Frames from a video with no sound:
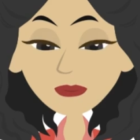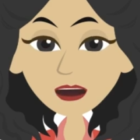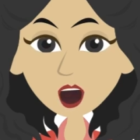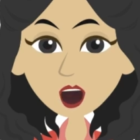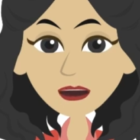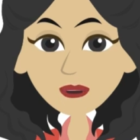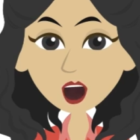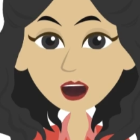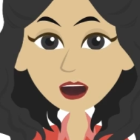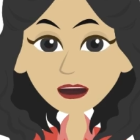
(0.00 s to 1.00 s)
You can make sure
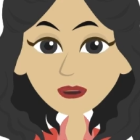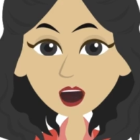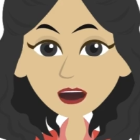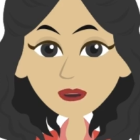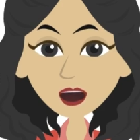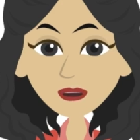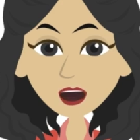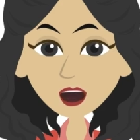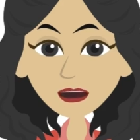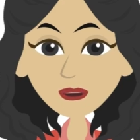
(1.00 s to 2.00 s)
your electronics are
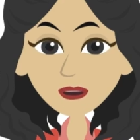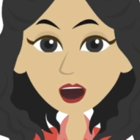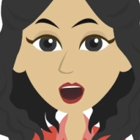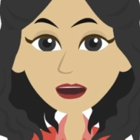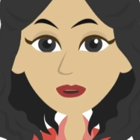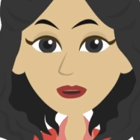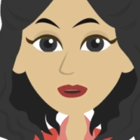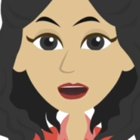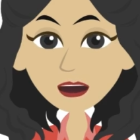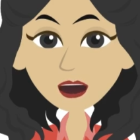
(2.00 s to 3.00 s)
turned off when you're not
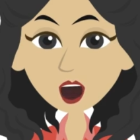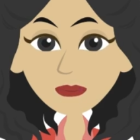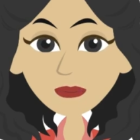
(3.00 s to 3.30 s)
using them.